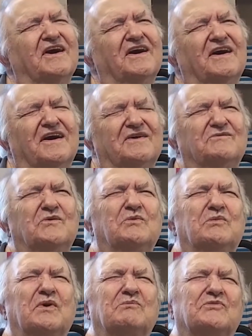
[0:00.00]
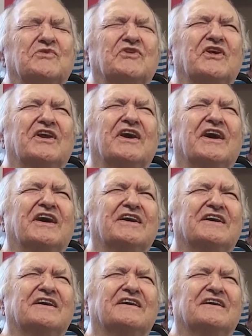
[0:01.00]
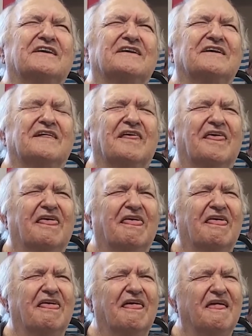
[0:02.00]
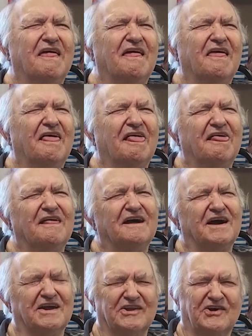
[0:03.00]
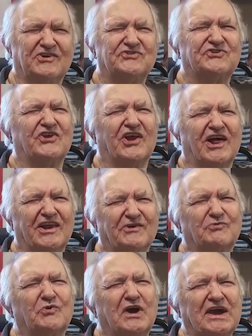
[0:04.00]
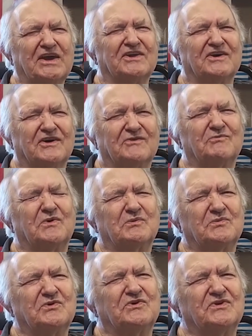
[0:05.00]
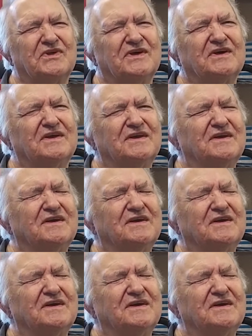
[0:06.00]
I remember that I uh, I lost a lot of weight. I remember that.